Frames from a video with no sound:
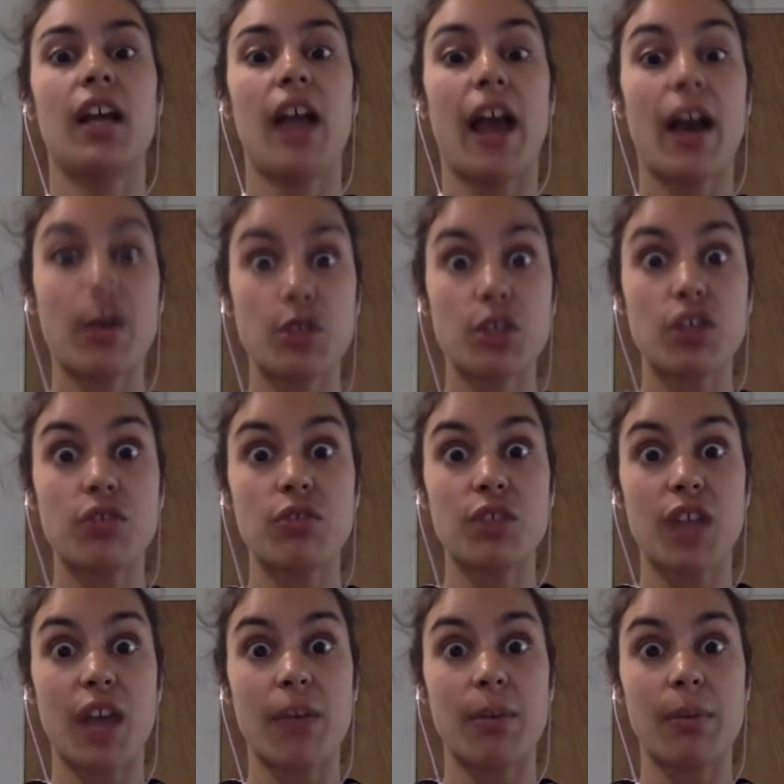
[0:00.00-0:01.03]
how to use an
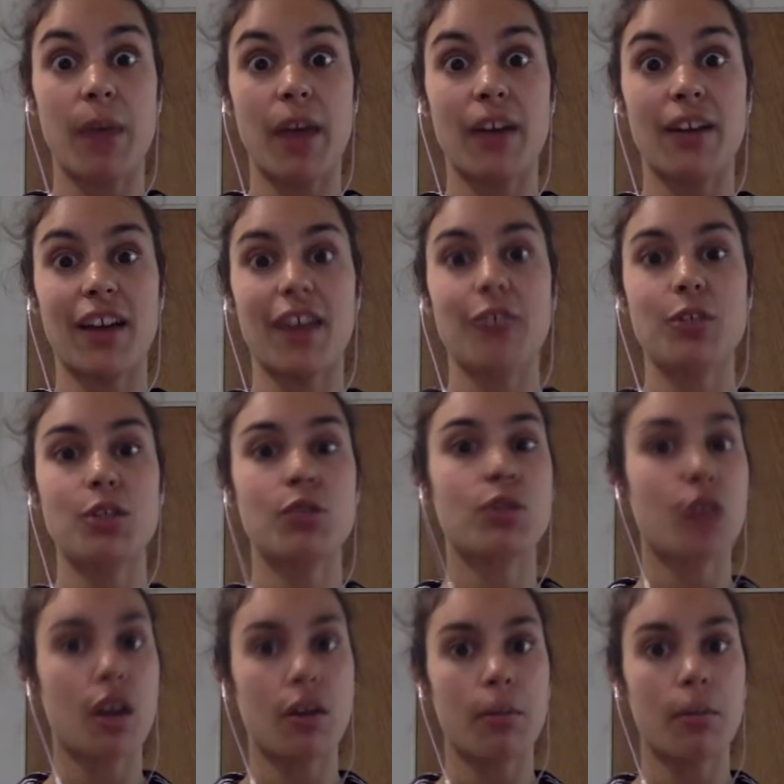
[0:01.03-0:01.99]
EpiPen, how to use her